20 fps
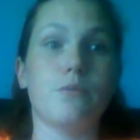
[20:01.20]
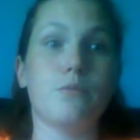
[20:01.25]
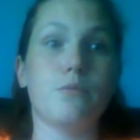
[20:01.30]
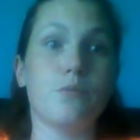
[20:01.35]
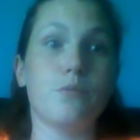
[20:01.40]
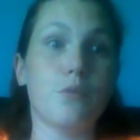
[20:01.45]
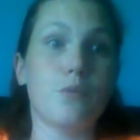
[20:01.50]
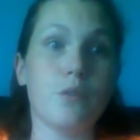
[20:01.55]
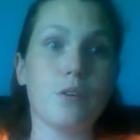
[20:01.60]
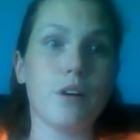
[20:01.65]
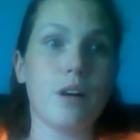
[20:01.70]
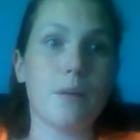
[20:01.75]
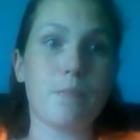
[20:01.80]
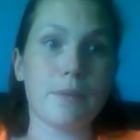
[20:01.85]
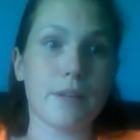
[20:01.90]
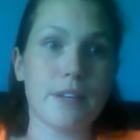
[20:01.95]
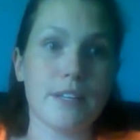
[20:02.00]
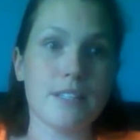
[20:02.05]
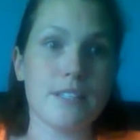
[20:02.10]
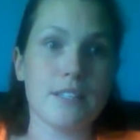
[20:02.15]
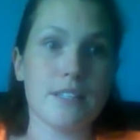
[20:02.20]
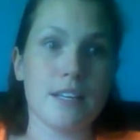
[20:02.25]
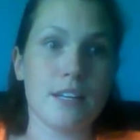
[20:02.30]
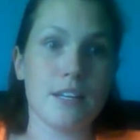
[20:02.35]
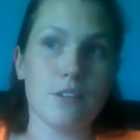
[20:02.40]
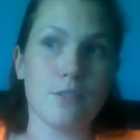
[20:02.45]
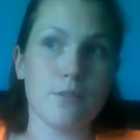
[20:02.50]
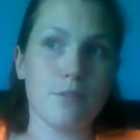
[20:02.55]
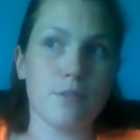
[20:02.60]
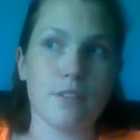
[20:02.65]
for a place
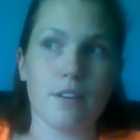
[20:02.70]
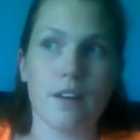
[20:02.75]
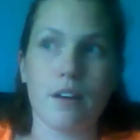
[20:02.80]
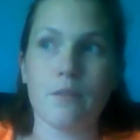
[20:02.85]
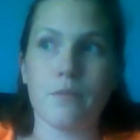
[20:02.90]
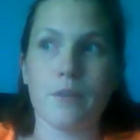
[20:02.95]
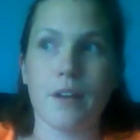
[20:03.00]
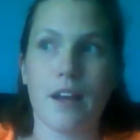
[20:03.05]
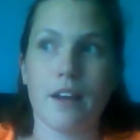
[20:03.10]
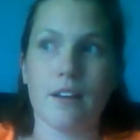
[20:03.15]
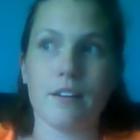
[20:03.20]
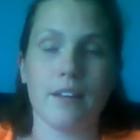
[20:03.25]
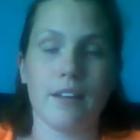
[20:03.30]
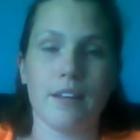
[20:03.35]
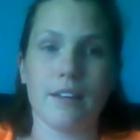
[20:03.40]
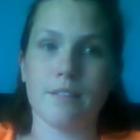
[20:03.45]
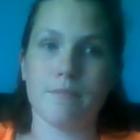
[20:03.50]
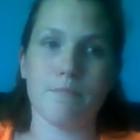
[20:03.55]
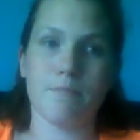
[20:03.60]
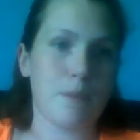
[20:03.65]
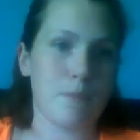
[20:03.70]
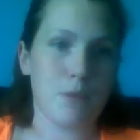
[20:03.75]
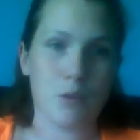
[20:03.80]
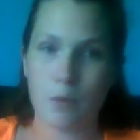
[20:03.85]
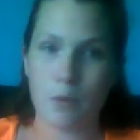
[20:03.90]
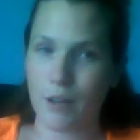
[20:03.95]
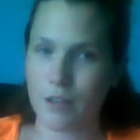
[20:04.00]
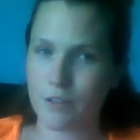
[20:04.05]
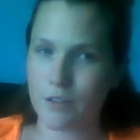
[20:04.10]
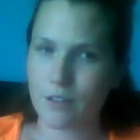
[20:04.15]
that you thought had, like, maybe you
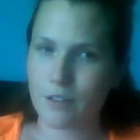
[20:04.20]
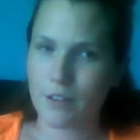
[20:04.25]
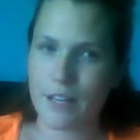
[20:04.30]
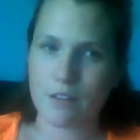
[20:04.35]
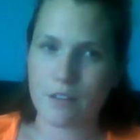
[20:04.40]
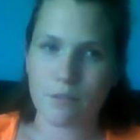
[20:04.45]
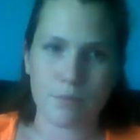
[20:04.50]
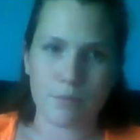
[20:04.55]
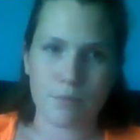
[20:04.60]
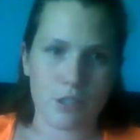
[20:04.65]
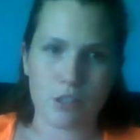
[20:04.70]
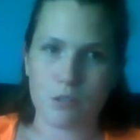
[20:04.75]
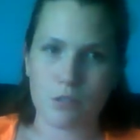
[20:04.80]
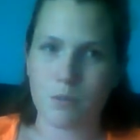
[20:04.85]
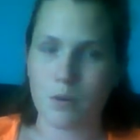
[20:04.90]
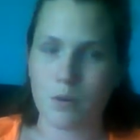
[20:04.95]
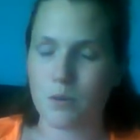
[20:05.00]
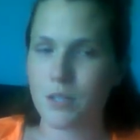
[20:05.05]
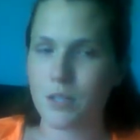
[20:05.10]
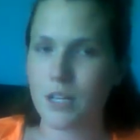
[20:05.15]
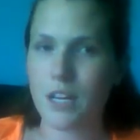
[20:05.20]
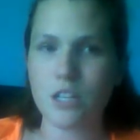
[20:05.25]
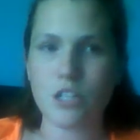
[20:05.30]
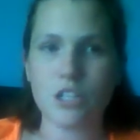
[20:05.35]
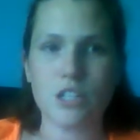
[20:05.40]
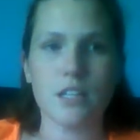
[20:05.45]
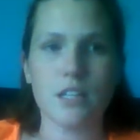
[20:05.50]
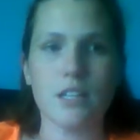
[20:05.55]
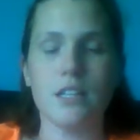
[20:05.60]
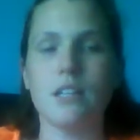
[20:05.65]
underlined a really good
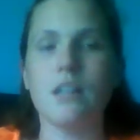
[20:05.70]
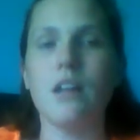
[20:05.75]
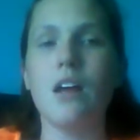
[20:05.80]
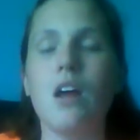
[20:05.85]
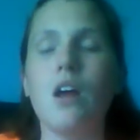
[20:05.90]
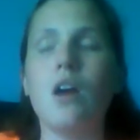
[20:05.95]
quotation,